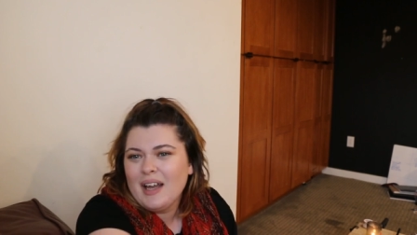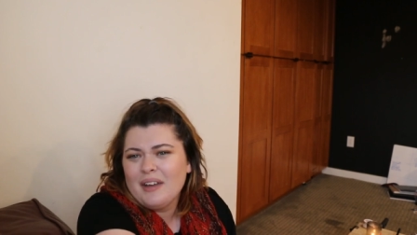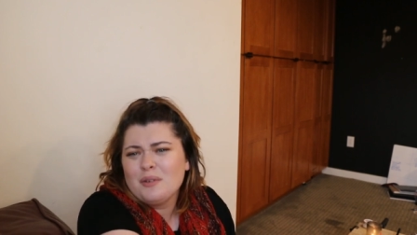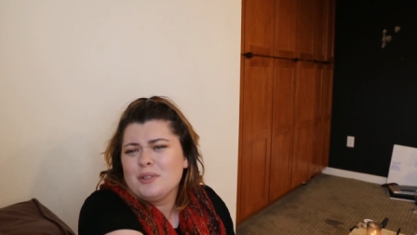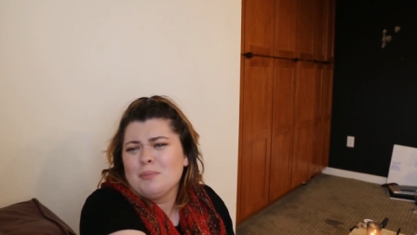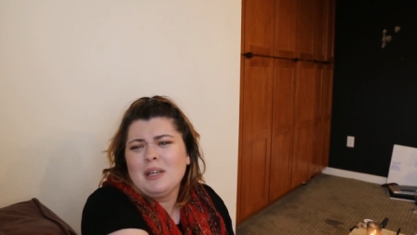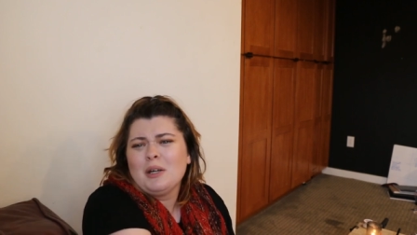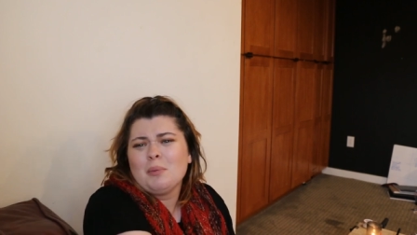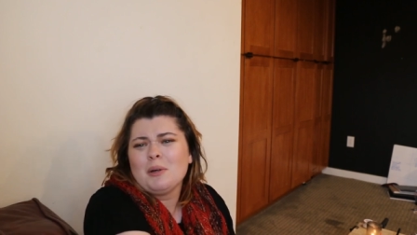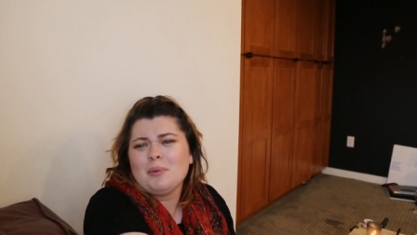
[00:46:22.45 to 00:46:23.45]
I don't do
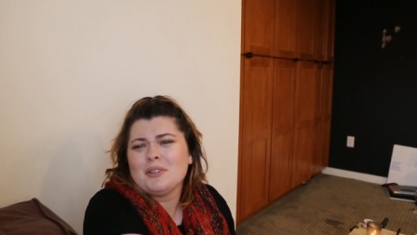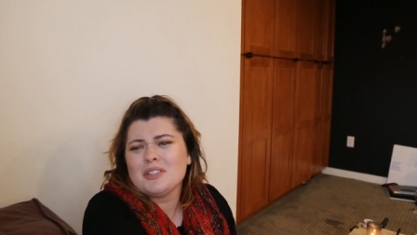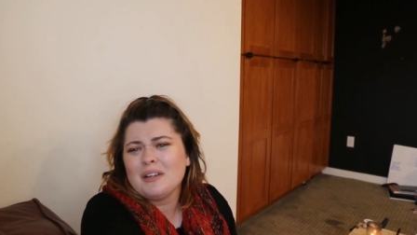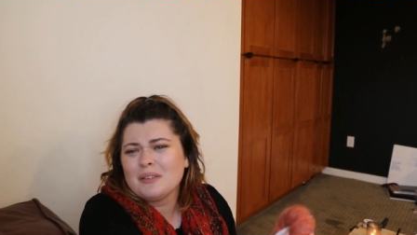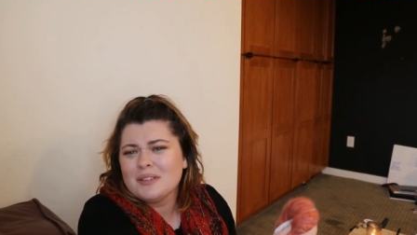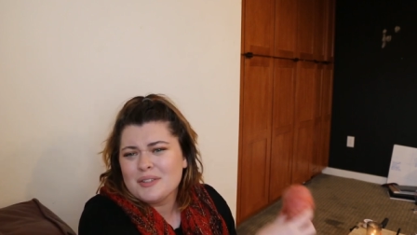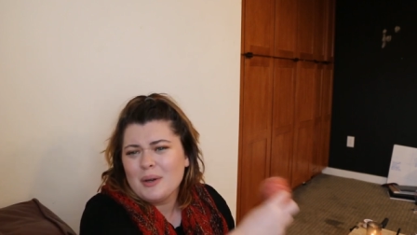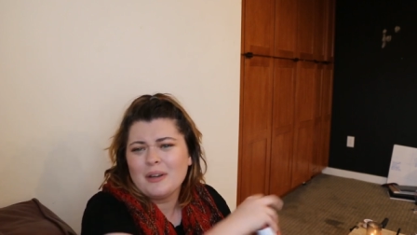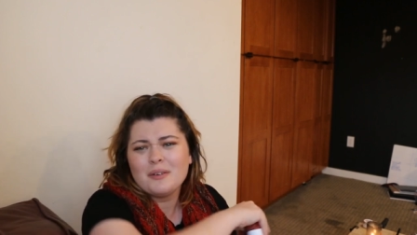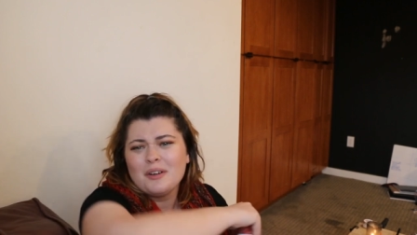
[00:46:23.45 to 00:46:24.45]
pink or purple in general, so
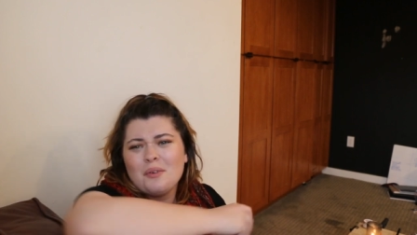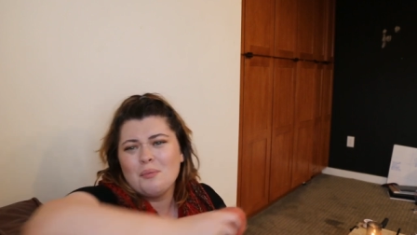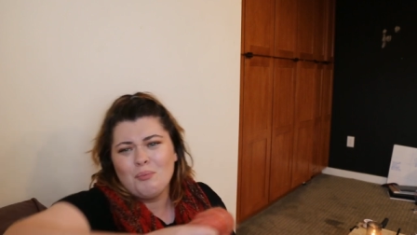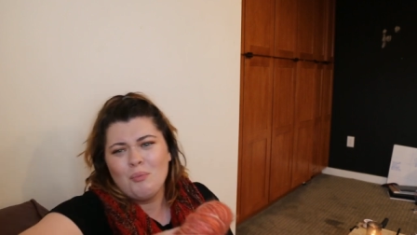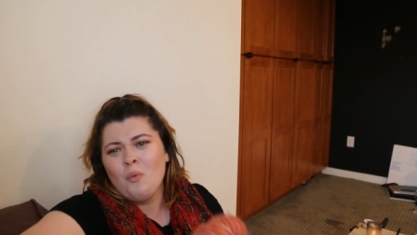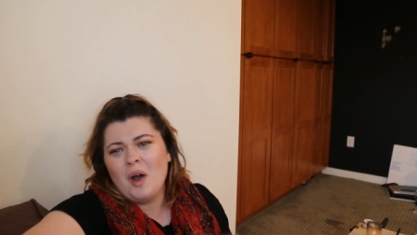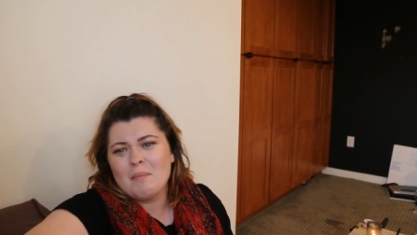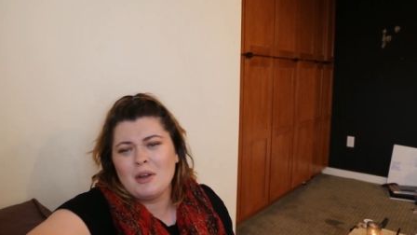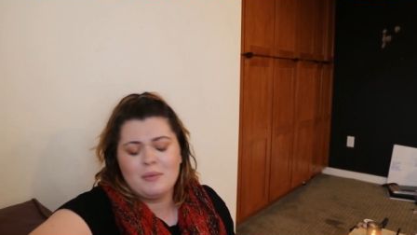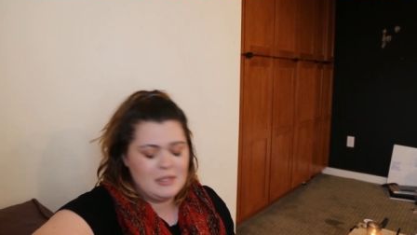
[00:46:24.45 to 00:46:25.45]
I don't know
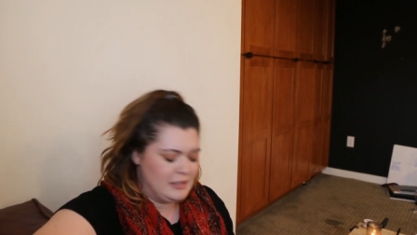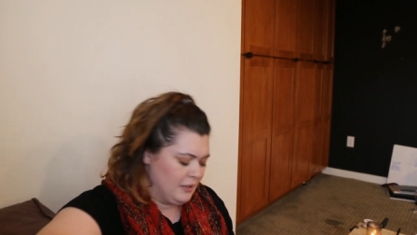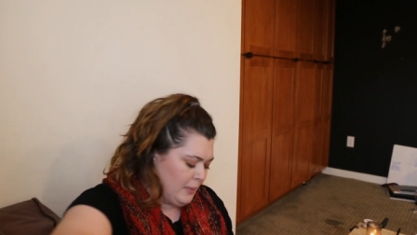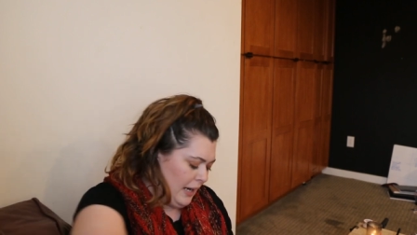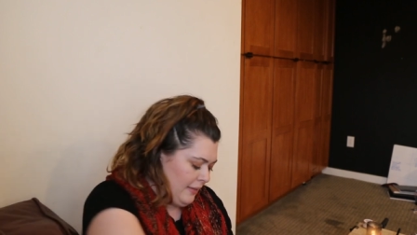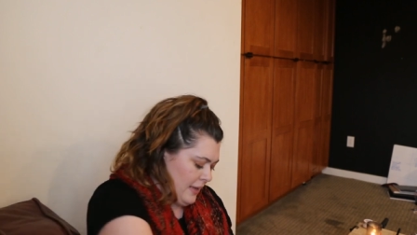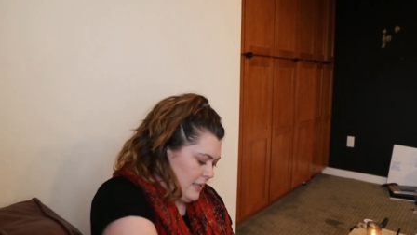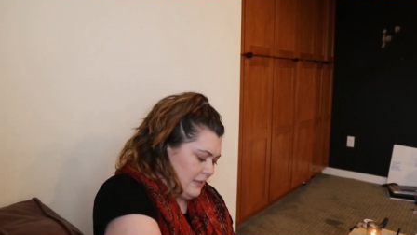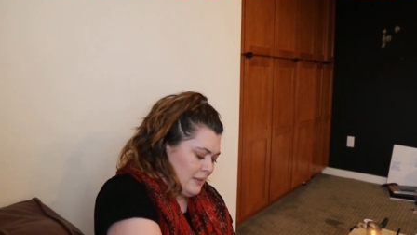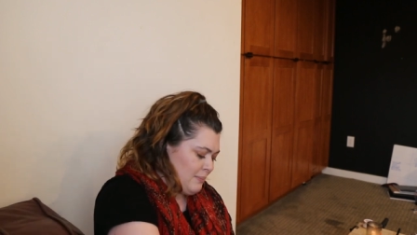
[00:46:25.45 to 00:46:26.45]
what my reasoning behind that
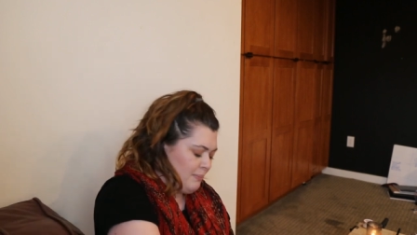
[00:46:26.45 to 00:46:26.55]
is.